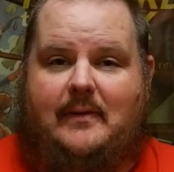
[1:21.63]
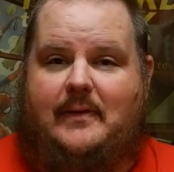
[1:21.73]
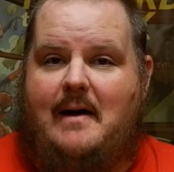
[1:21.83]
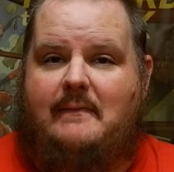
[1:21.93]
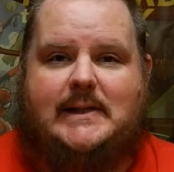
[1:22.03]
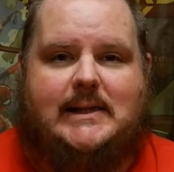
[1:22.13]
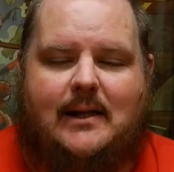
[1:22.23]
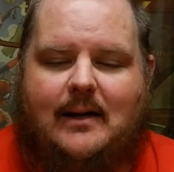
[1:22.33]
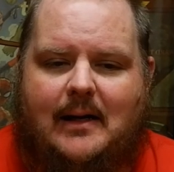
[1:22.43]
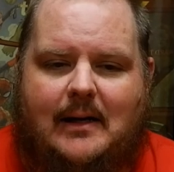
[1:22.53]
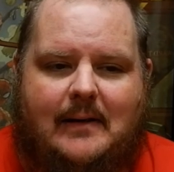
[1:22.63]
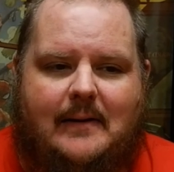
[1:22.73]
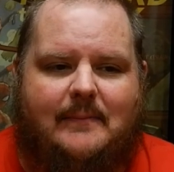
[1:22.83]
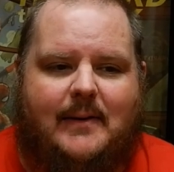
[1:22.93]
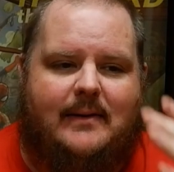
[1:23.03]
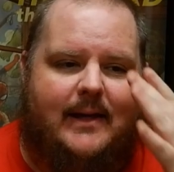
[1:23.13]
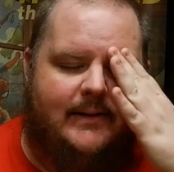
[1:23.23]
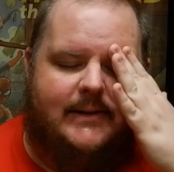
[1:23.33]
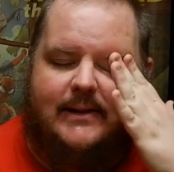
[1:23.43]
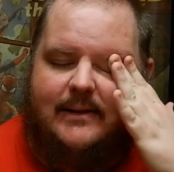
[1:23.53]
thefts.
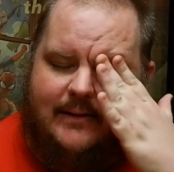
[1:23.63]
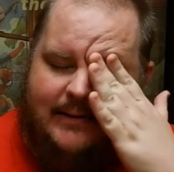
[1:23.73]
There's